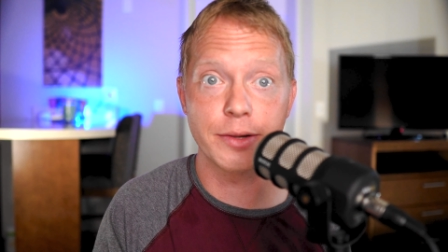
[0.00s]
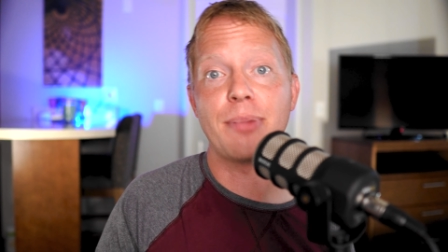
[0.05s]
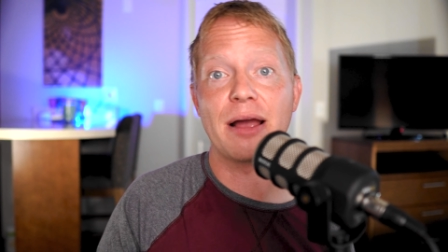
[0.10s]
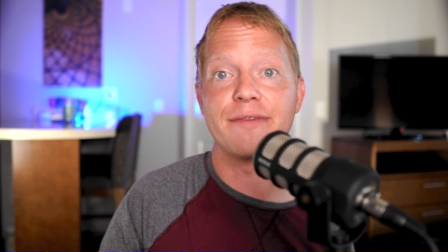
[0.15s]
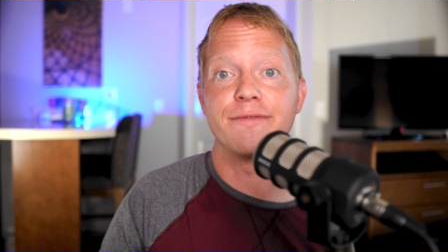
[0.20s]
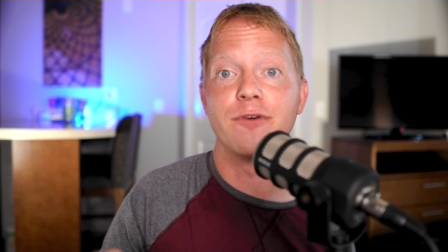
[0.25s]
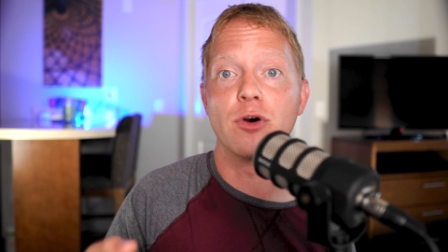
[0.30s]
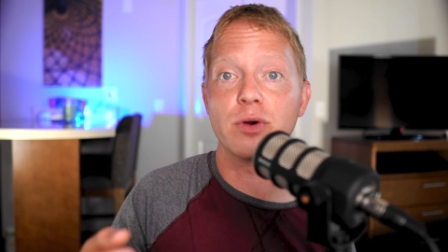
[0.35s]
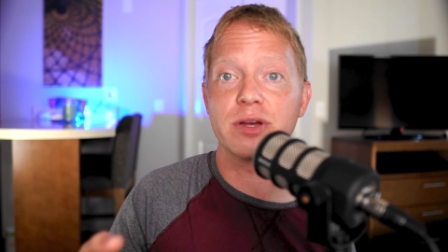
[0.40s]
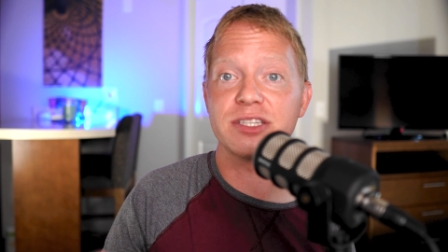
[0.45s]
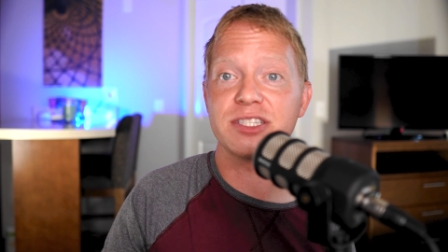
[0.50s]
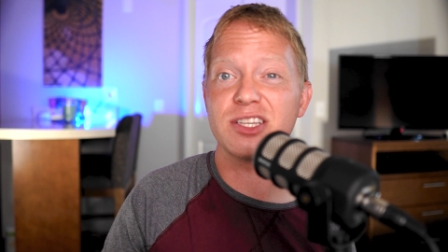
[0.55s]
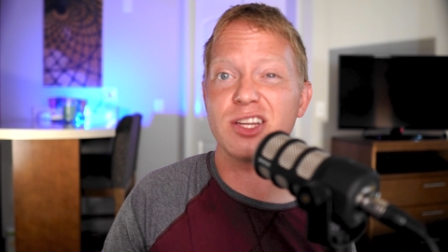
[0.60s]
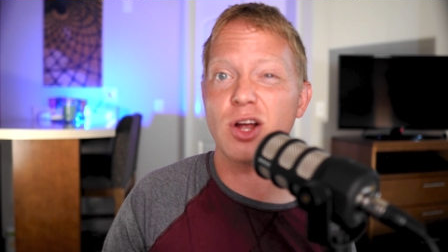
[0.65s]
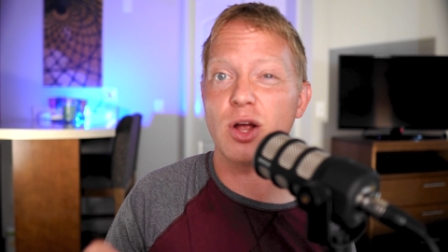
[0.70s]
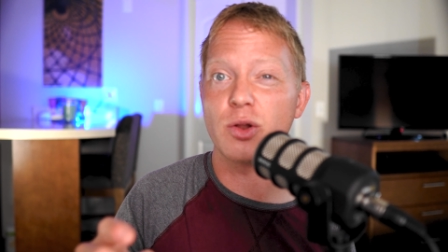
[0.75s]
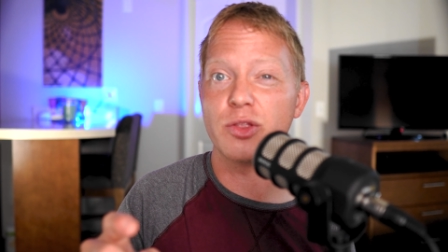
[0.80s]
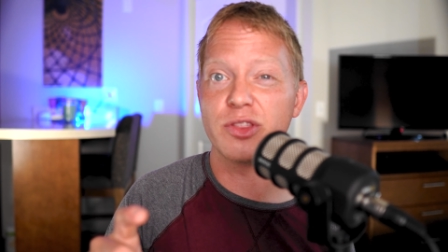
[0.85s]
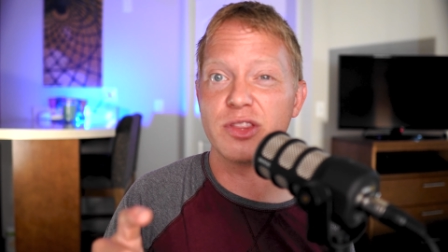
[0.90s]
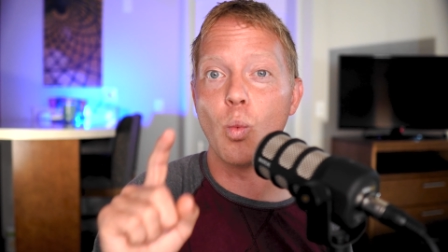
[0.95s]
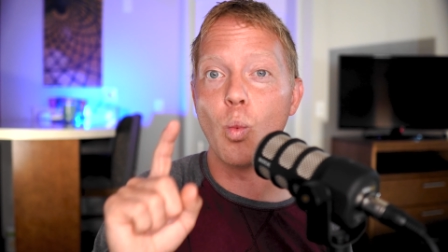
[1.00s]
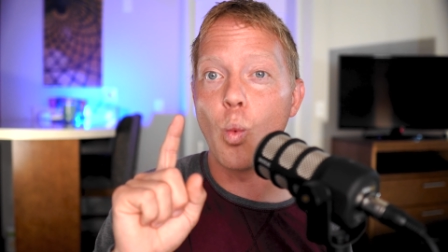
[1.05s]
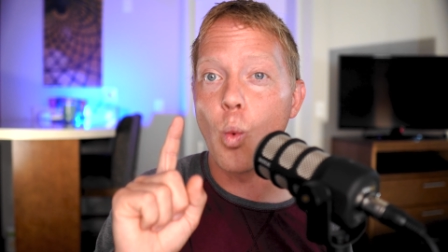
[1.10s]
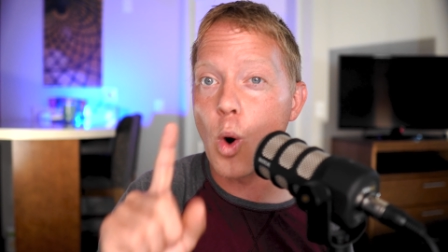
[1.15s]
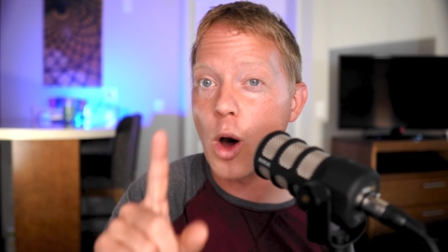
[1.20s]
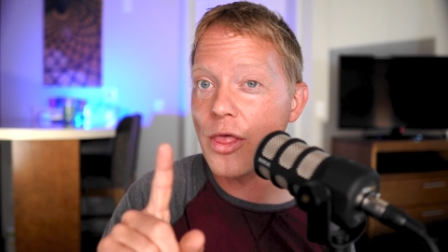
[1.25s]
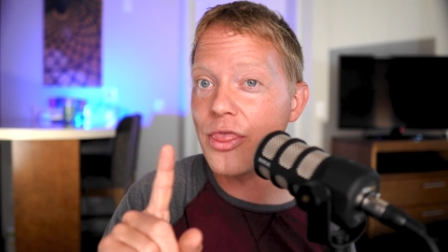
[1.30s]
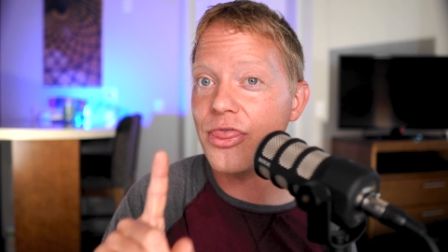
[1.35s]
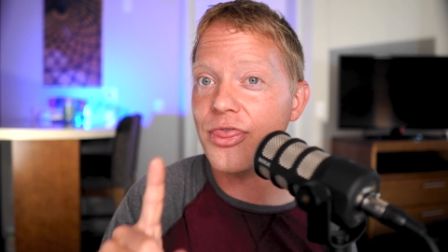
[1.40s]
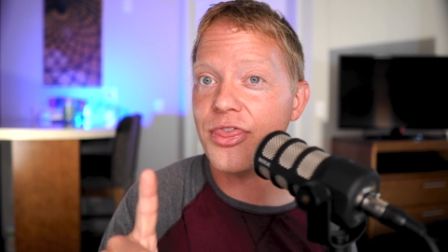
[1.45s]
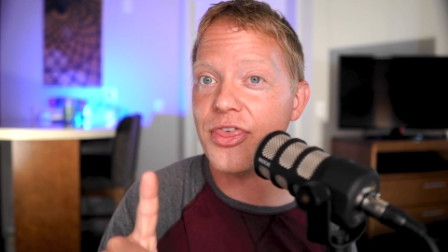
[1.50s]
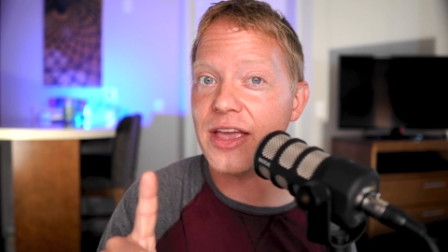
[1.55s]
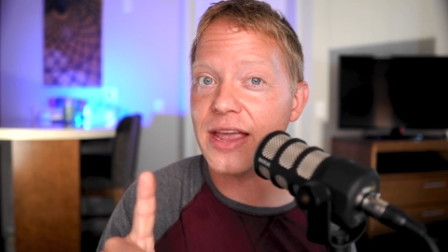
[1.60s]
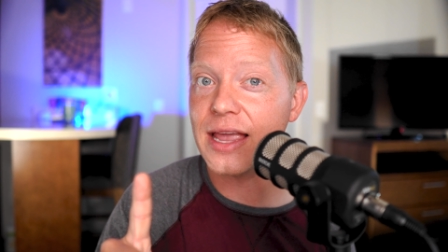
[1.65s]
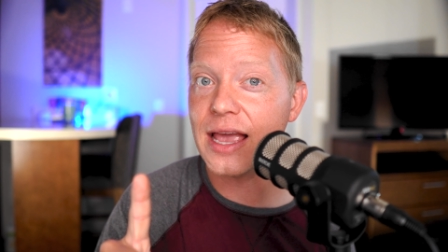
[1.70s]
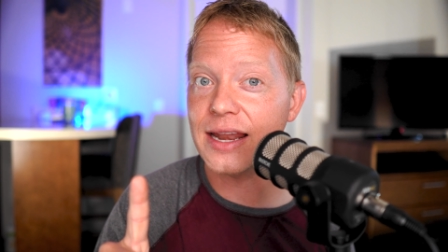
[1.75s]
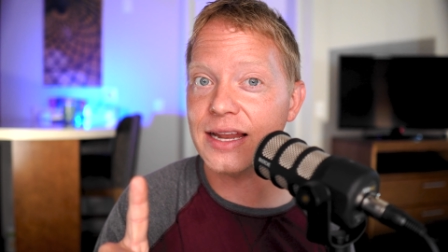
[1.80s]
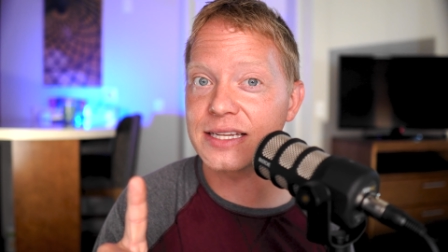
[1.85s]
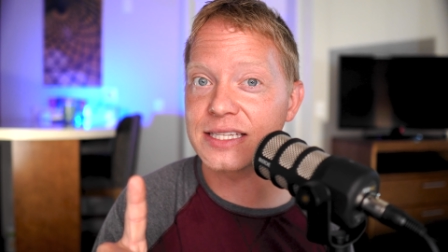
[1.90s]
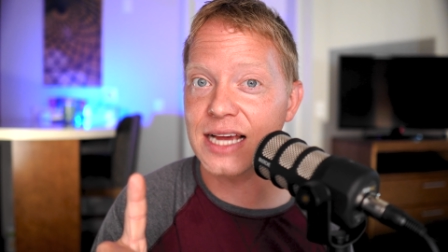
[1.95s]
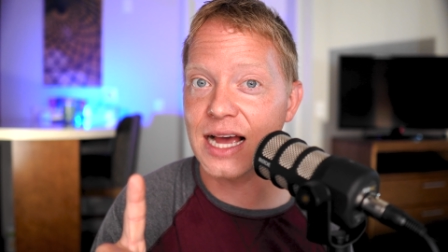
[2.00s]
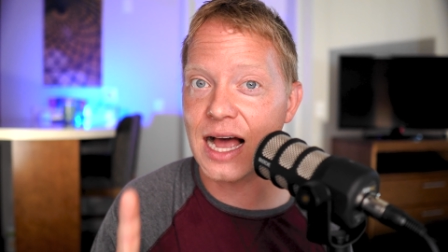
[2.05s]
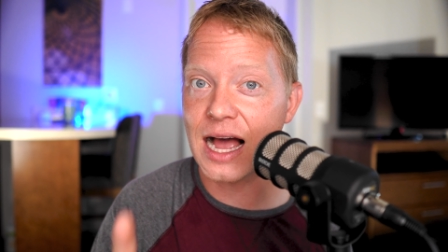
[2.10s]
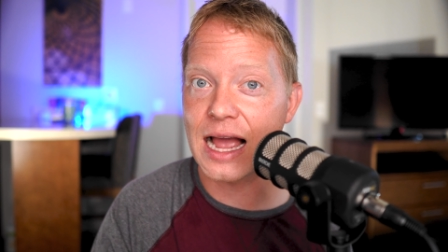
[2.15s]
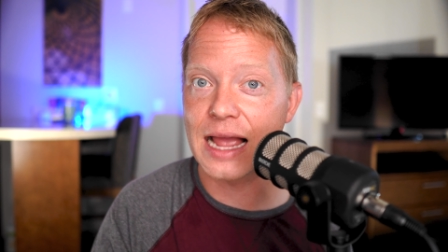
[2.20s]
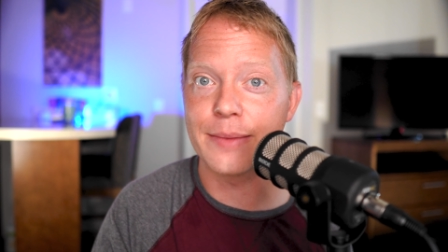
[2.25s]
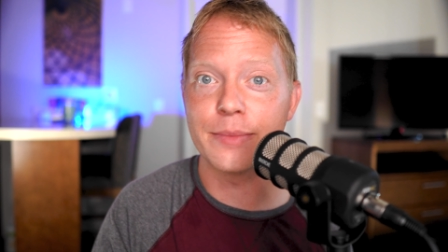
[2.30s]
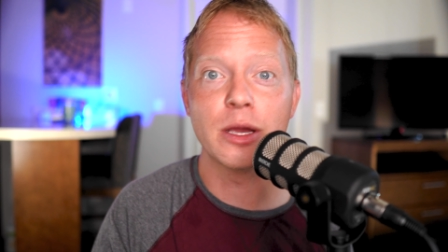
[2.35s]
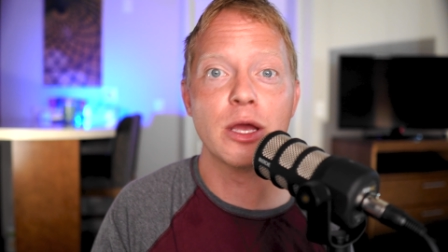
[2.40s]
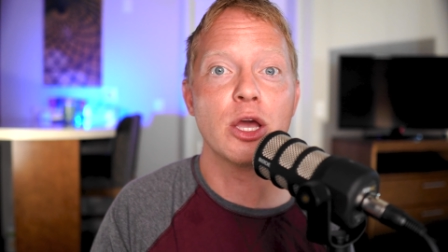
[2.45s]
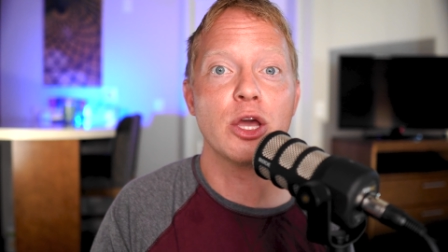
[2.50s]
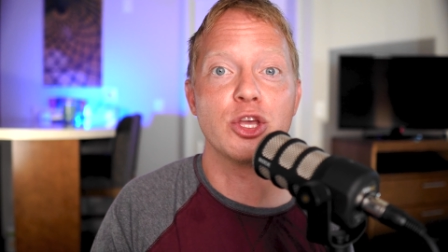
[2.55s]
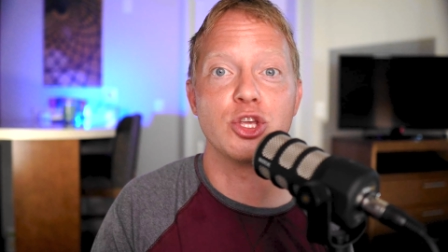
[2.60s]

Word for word: By focusing on one thing at a time,